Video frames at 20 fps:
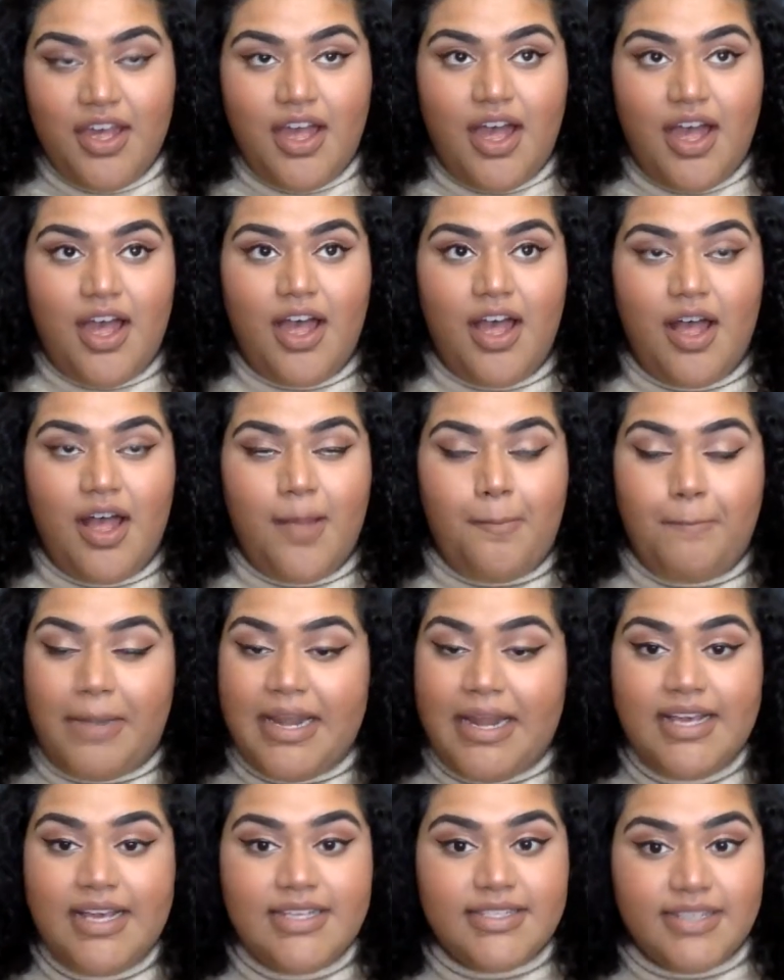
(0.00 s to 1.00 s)
Um,
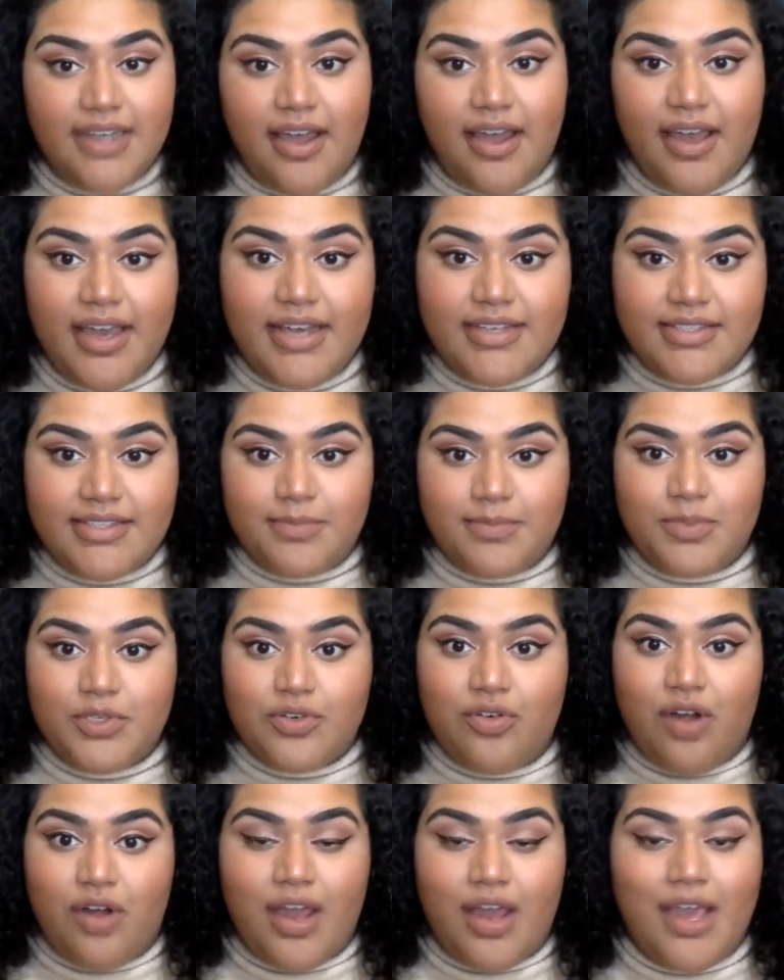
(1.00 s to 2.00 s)
please like,
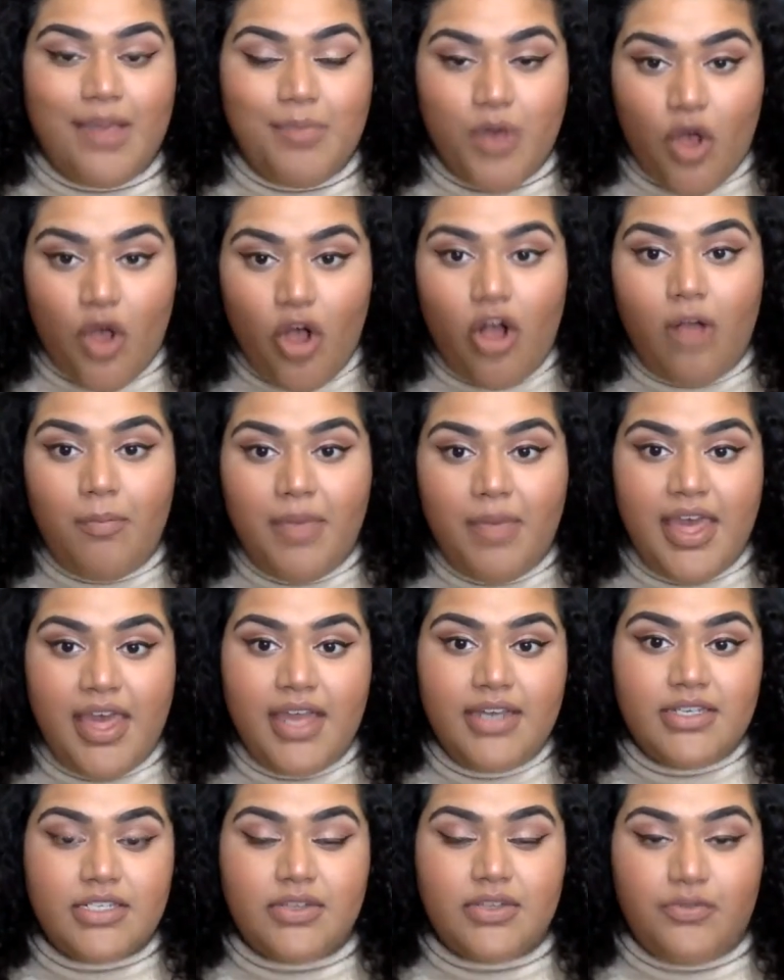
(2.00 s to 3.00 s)
subscribe,
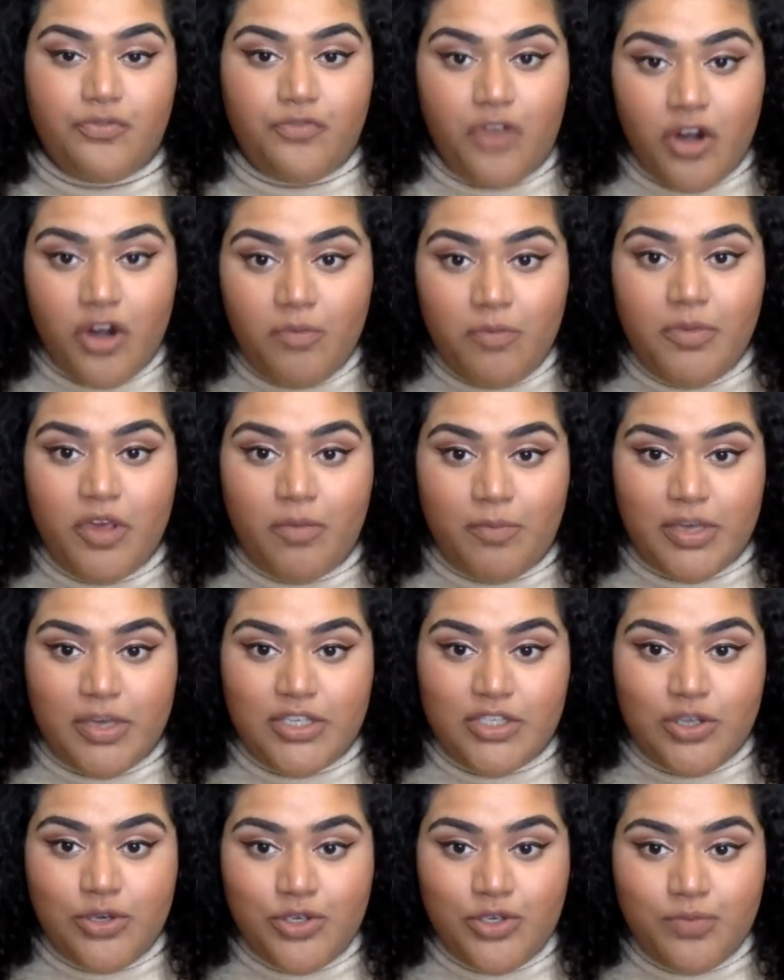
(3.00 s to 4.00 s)
comment, follow me on my
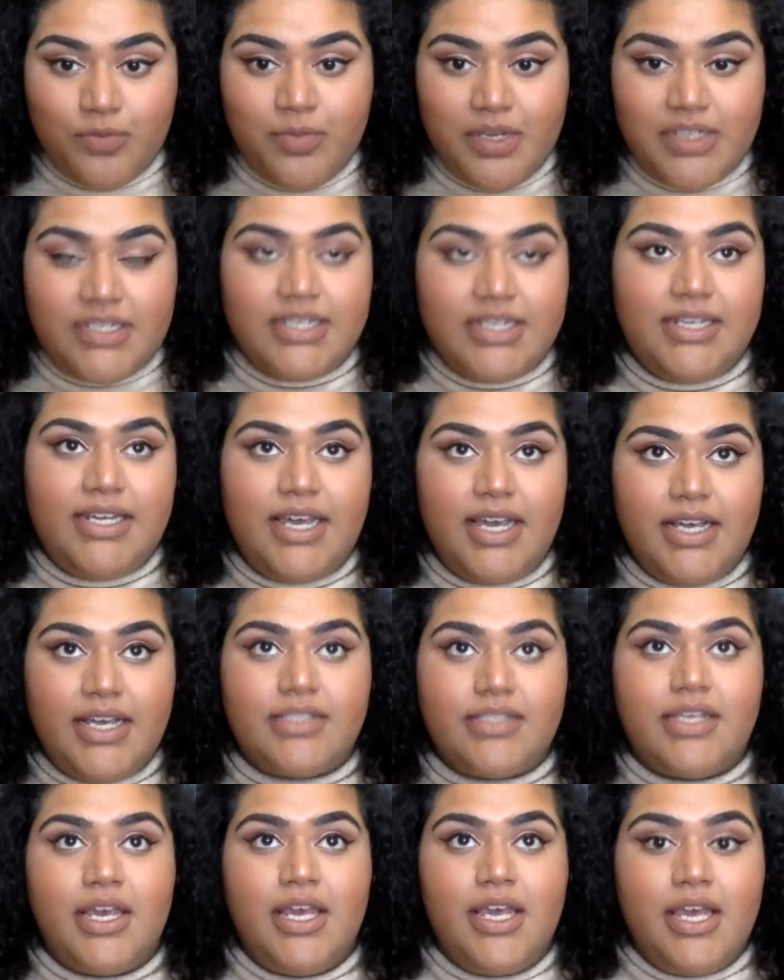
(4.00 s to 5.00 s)
social media links.
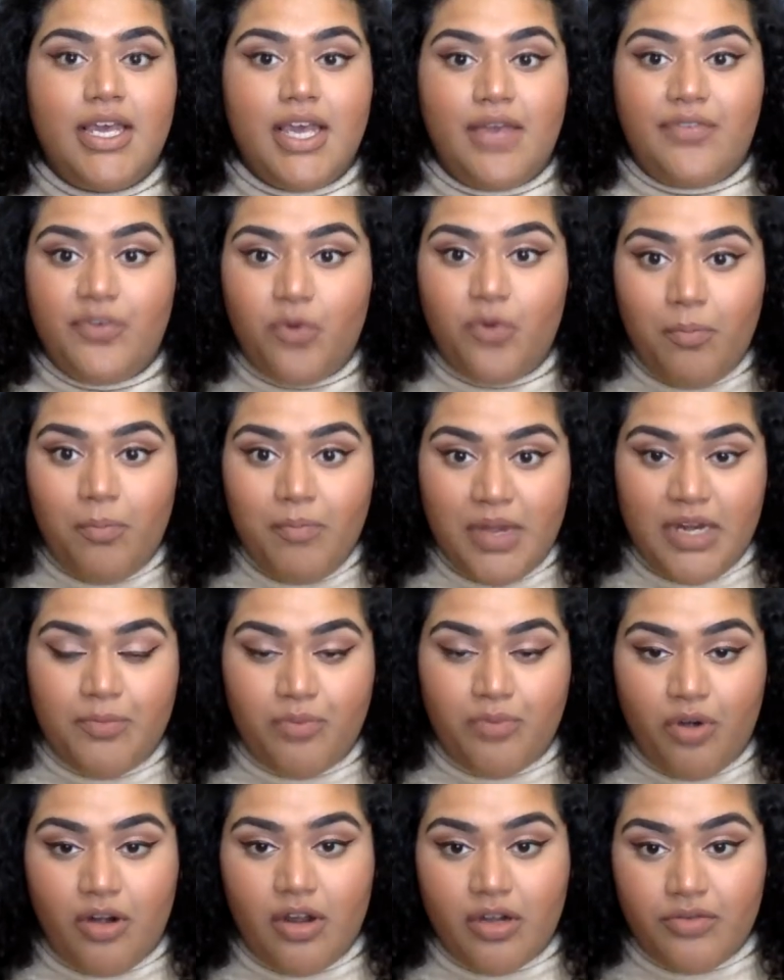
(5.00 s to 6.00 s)
If you want mini
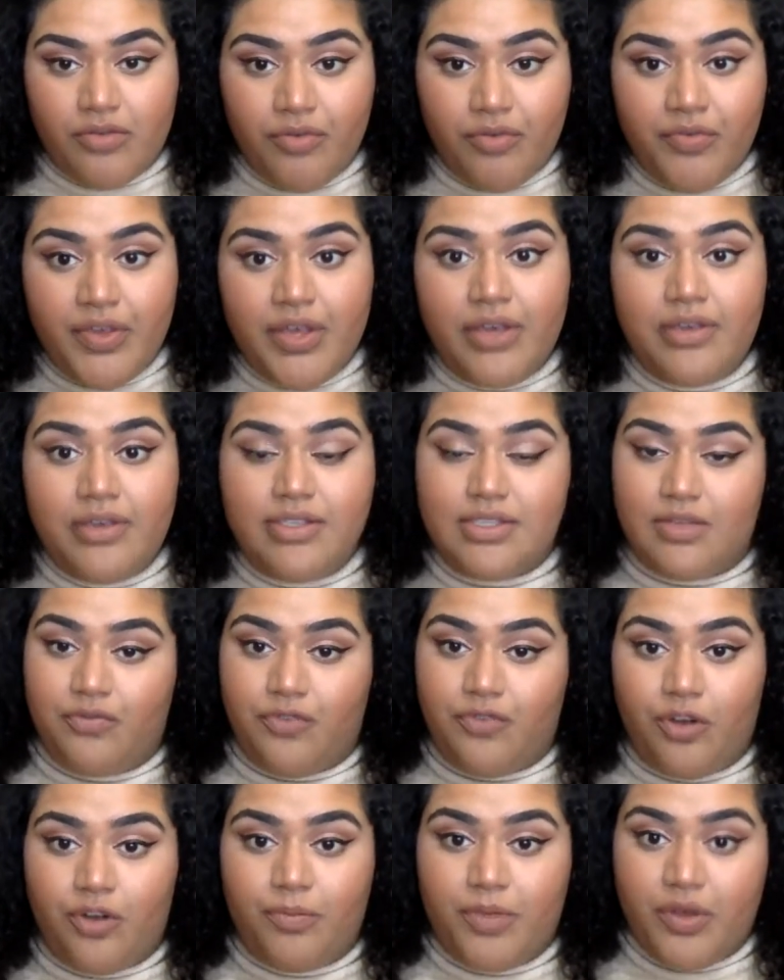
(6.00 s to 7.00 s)
product reviews, then
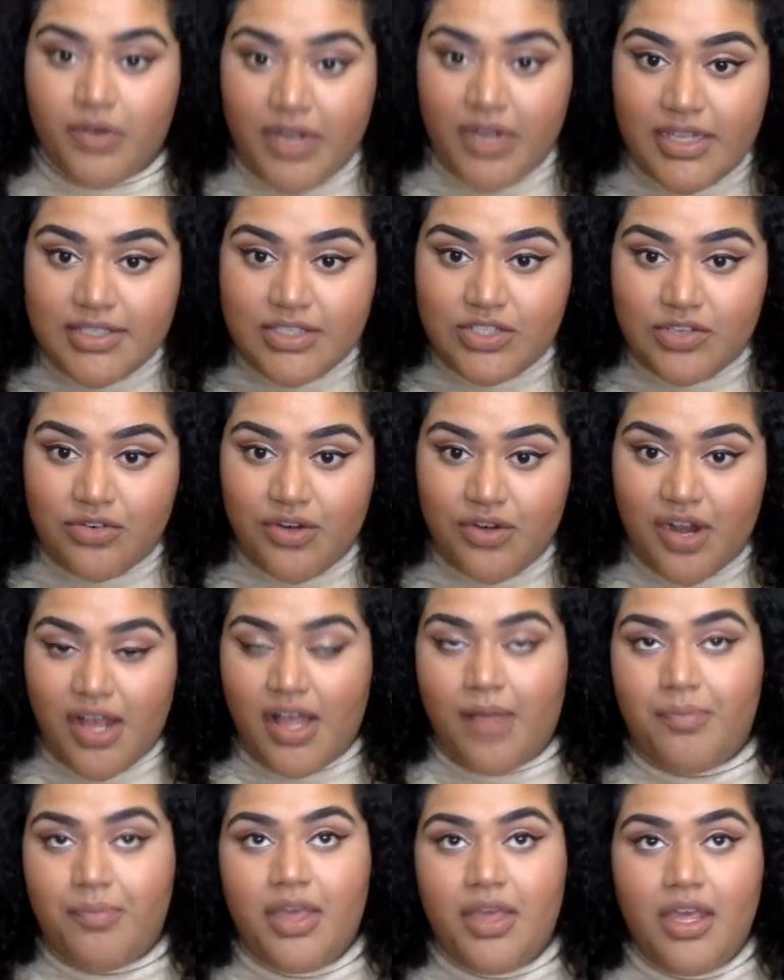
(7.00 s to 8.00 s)
follow me on
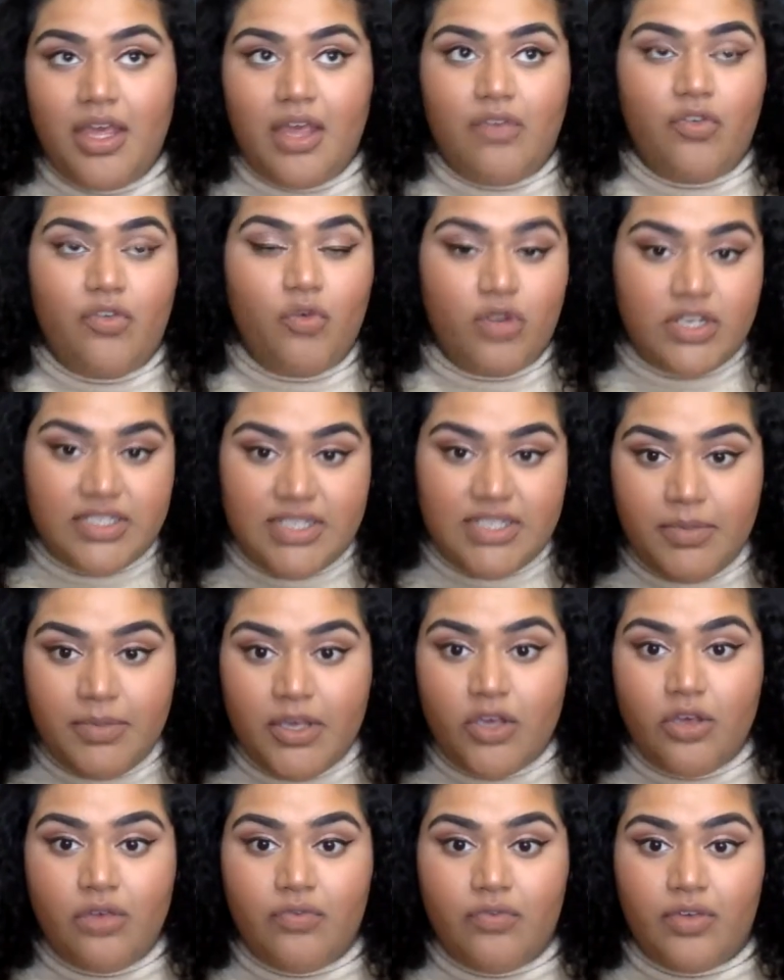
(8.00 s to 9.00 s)
Instagram. If you want to see me
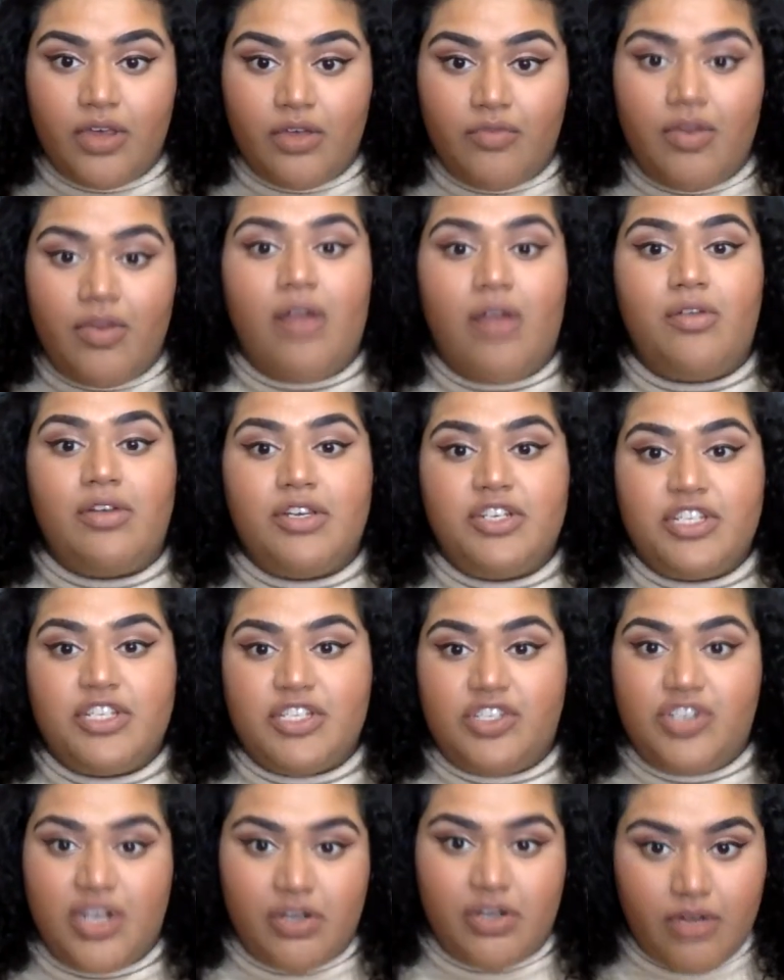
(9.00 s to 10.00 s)
goofing around and just
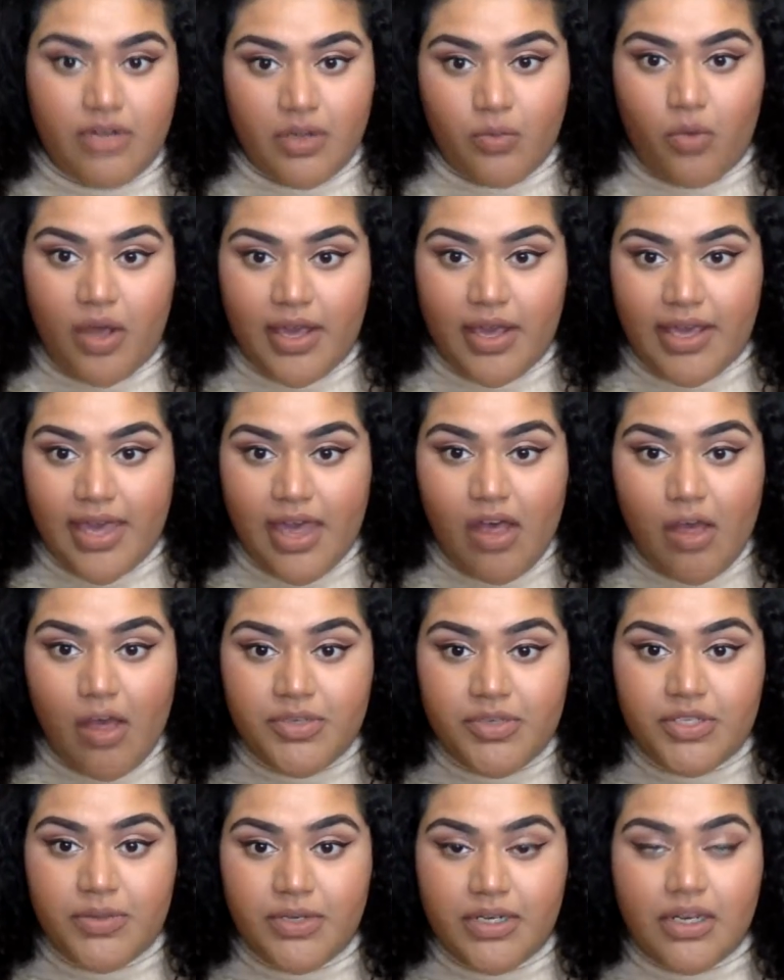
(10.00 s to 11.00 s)
generally what I get up
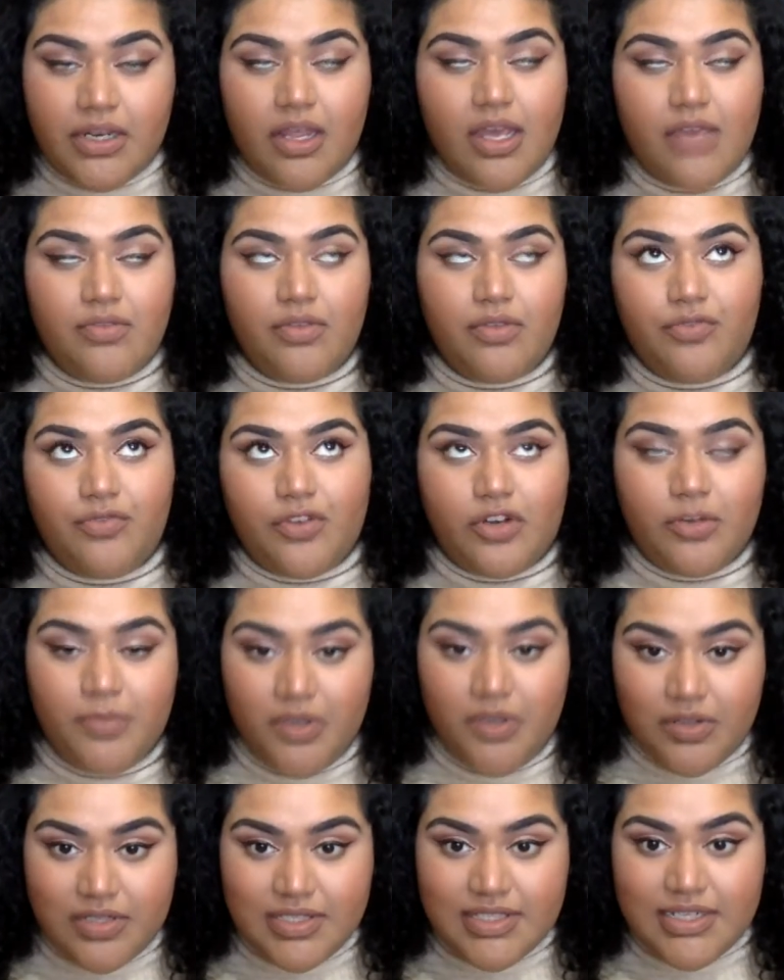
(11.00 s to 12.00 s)
to in life, then follow me
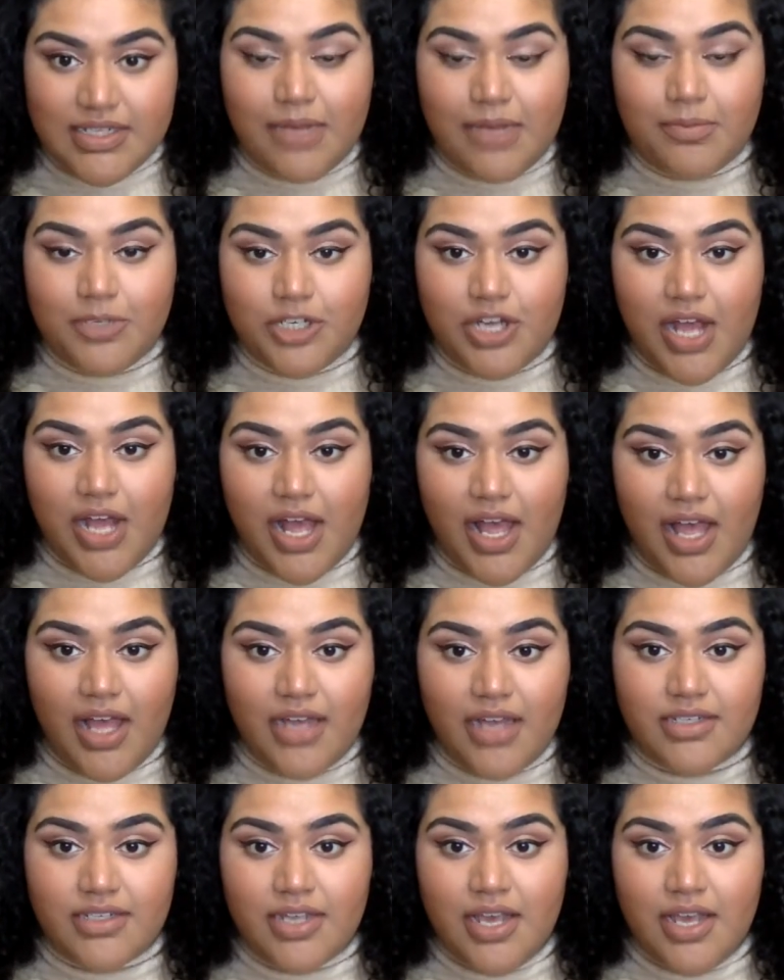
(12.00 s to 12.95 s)
on Snapchat.